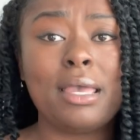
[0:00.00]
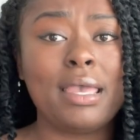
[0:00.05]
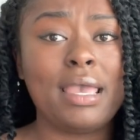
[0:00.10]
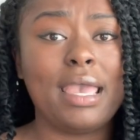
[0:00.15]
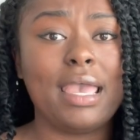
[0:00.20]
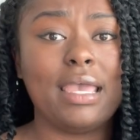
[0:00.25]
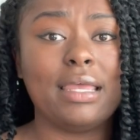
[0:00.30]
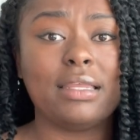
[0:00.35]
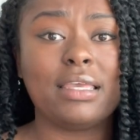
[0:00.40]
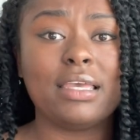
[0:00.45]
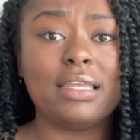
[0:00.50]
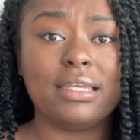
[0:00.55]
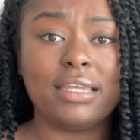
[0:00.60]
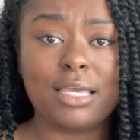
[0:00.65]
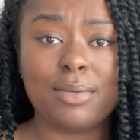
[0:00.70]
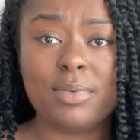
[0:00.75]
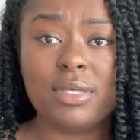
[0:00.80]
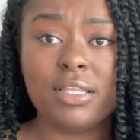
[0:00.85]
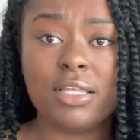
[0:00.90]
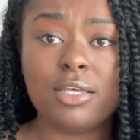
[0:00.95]
and
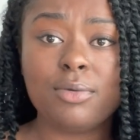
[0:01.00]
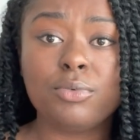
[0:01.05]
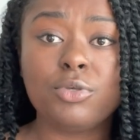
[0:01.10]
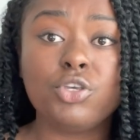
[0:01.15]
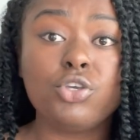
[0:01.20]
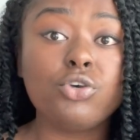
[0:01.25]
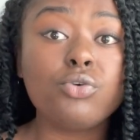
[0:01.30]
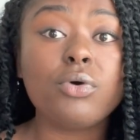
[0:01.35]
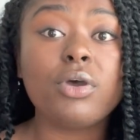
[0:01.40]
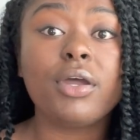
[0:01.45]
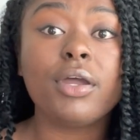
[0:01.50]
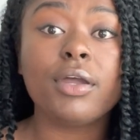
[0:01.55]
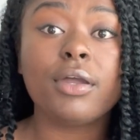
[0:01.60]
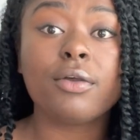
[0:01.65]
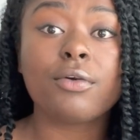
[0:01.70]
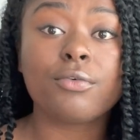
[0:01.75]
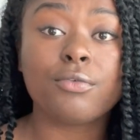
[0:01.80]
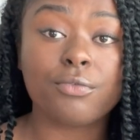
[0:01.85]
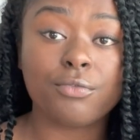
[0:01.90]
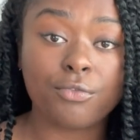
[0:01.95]
condemning them, you
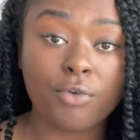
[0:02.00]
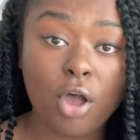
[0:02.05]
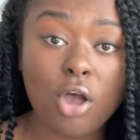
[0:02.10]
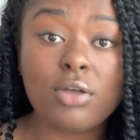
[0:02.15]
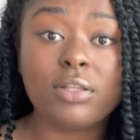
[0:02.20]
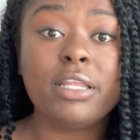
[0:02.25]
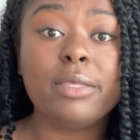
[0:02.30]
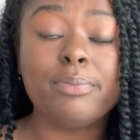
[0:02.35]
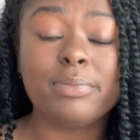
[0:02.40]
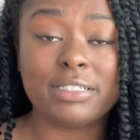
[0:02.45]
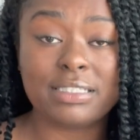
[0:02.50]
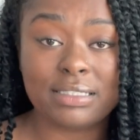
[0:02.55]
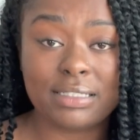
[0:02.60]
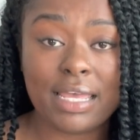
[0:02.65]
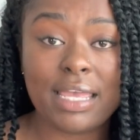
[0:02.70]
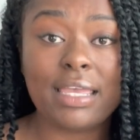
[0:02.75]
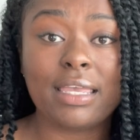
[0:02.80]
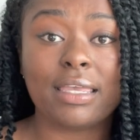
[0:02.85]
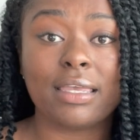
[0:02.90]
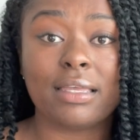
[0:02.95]
are wrongly
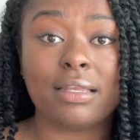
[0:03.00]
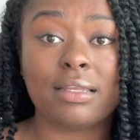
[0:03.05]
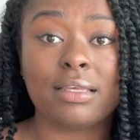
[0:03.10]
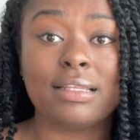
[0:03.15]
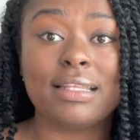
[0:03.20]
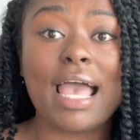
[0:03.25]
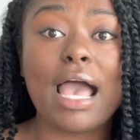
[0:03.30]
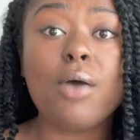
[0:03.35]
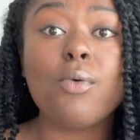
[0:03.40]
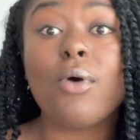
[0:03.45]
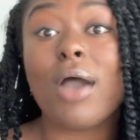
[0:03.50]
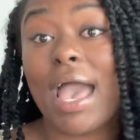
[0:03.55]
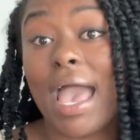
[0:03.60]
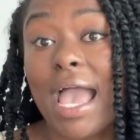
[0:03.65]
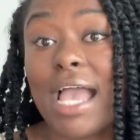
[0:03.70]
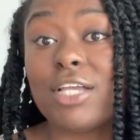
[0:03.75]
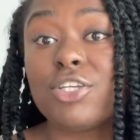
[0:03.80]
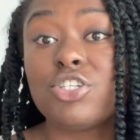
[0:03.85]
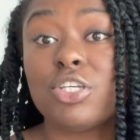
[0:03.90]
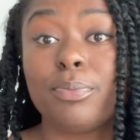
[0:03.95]
mistaken. That will
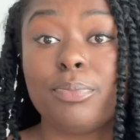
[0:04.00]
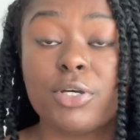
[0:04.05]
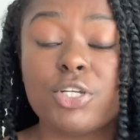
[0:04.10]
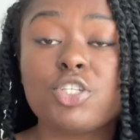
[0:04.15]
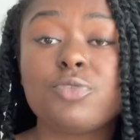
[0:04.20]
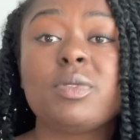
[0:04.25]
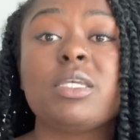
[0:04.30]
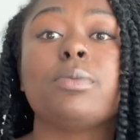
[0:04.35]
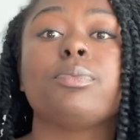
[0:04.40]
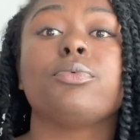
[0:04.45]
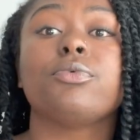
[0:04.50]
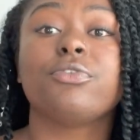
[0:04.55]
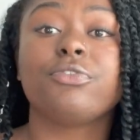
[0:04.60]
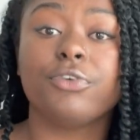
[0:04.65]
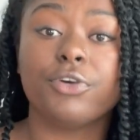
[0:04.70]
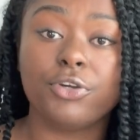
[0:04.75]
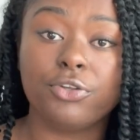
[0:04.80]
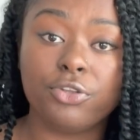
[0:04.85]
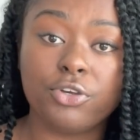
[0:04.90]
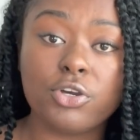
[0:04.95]
actually push people
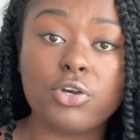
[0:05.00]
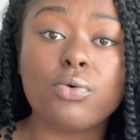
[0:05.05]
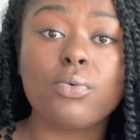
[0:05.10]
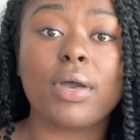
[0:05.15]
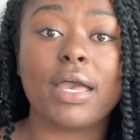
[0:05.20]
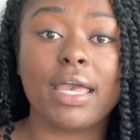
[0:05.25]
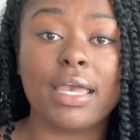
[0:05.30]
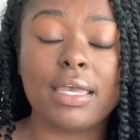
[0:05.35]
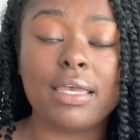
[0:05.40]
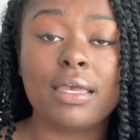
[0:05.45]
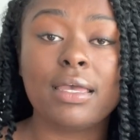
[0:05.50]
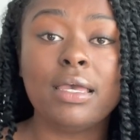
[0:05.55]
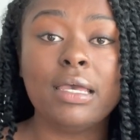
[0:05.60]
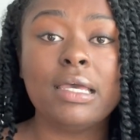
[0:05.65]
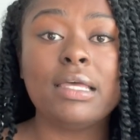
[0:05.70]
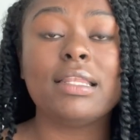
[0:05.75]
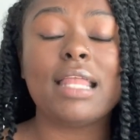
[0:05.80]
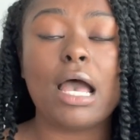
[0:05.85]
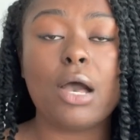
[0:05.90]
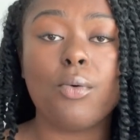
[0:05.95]
further away.
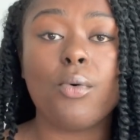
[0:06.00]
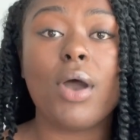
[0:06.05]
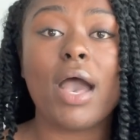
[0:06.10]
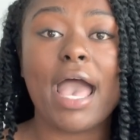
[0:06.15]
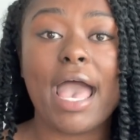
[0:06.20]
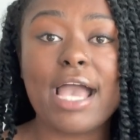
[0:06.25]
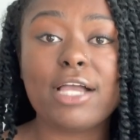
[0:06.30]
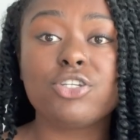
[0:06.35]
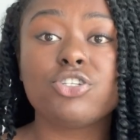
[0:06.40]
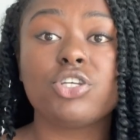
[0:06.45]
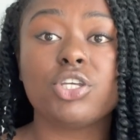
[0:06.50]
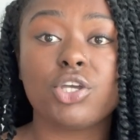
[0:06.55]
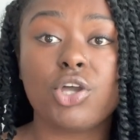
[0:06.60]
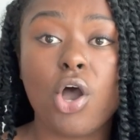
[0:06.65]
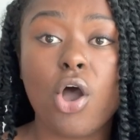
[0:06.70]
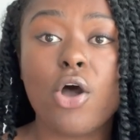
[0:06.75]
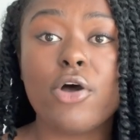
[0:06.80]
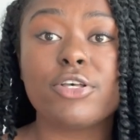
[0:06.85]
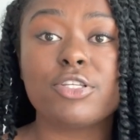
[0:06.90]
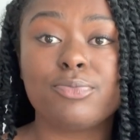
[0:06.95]
That will actually
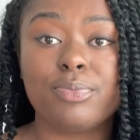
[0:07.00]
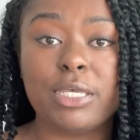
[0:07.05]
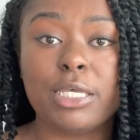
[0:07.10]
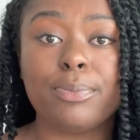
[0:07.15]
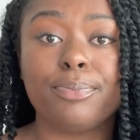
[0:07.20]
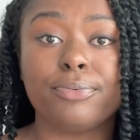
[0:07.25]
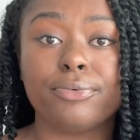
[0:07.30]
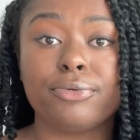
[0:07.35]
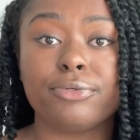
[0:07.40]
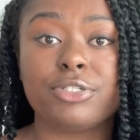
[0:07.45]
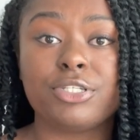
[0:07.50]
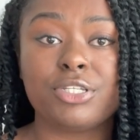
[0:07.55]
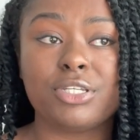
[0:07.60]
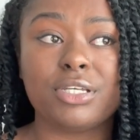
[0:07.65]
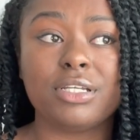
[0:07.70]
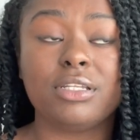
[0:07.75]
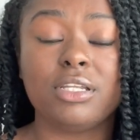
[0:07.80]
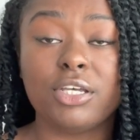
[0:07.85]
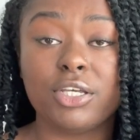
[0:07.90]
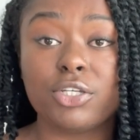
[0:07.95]
cause people
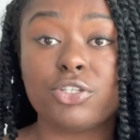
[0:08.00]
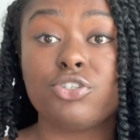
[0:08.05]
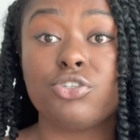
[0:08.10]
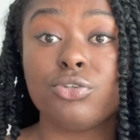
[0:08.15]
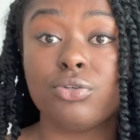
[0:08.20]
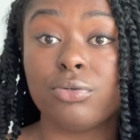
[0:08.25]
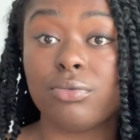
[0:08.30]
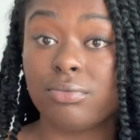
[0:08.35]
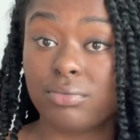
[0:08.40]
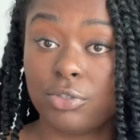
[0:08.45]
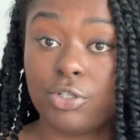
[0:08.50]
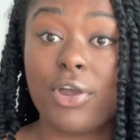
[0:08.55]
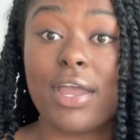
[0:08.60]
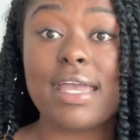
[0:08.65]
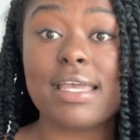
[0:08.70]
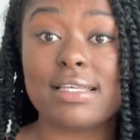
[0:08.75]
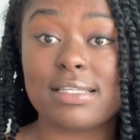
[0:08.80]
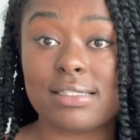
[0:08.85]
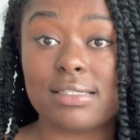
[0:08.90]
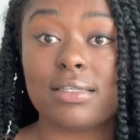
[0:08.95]
to look at you
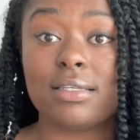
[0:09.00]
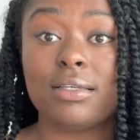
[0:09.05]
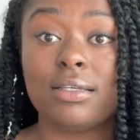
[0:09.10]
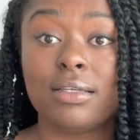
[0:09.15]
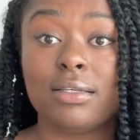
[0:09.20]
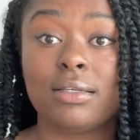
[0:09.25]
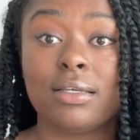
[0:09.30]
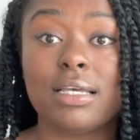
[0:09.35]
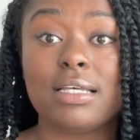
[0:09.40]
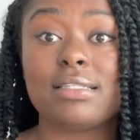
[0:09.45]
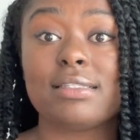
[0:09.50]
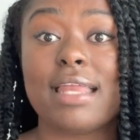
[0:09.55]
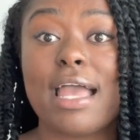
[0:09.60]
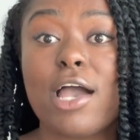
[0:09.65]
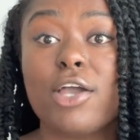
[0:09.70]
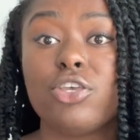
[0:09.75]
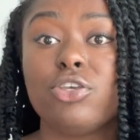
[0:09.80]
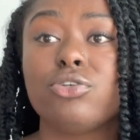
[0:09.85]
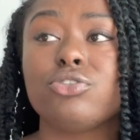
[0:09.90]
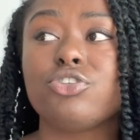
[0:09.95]
crazy, because
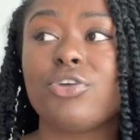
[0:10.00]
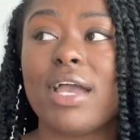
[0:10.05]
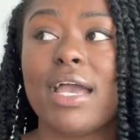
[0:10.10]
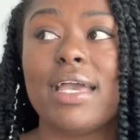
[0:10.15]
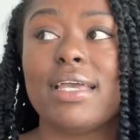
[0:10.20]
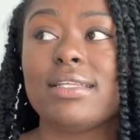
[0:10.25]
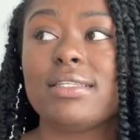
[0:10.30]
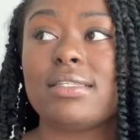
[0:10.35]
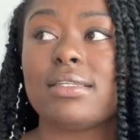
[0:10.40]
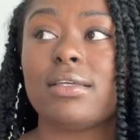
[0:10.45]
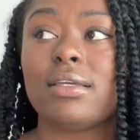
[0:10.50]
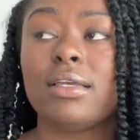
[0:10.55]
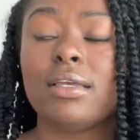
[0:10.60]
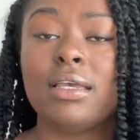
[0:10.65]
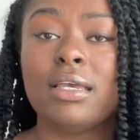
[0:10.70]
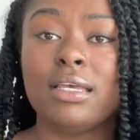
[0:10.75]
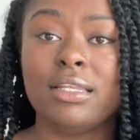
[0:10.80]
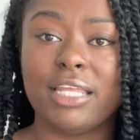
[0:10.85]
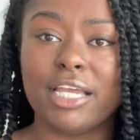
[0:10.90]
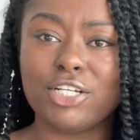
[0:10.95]
now they're trying
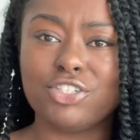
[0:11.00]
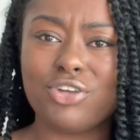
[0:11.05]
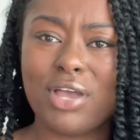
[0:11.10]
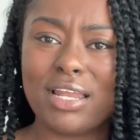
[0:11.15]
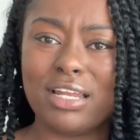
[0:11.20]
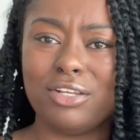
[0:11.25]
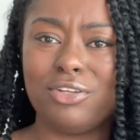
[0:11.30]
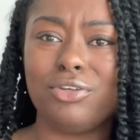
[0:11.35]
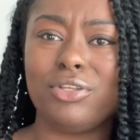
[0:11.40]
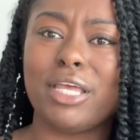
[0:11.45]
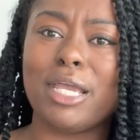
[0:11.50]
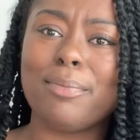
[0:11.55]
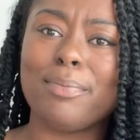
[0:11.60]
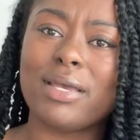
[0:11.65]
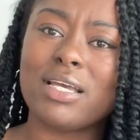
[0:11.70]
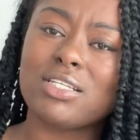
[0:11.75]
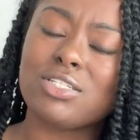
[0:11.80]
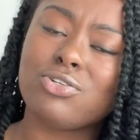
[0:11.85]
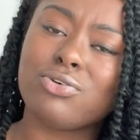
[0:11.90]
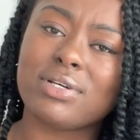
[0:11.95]
to do their
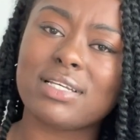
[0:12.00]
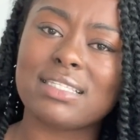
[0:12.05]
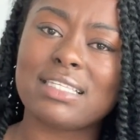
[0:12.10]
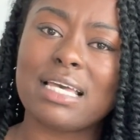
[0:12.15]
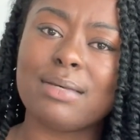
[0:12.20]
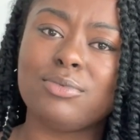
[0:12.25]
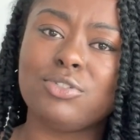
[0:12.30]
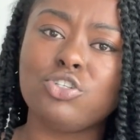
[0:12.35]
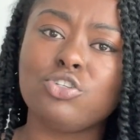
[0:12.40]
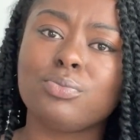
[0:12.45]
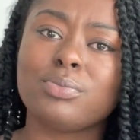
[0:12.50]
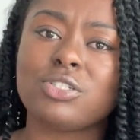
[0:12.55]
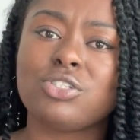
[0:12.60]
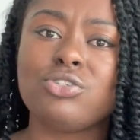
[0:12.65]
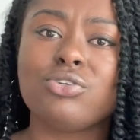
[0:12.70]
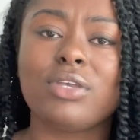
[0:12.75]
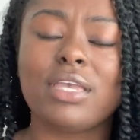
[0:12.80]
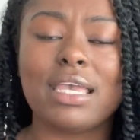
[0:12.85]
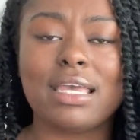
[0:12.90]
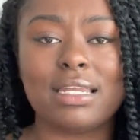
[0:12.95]
best to accept you, but
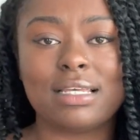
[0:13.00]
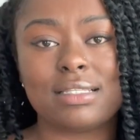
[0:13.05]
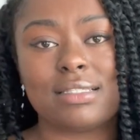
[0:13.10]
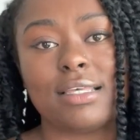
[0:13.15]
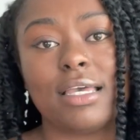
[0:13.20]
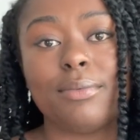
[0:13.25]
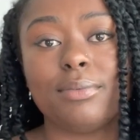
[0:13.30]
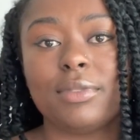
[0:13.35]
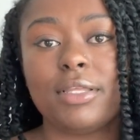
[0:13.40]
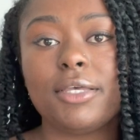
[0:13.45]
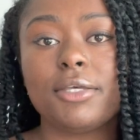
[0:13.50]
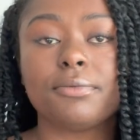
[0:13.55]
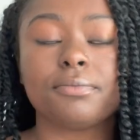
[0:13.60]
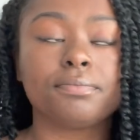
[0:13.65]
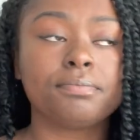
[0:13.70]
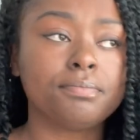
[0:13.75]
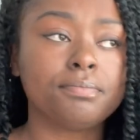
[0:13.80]
you can't accept them.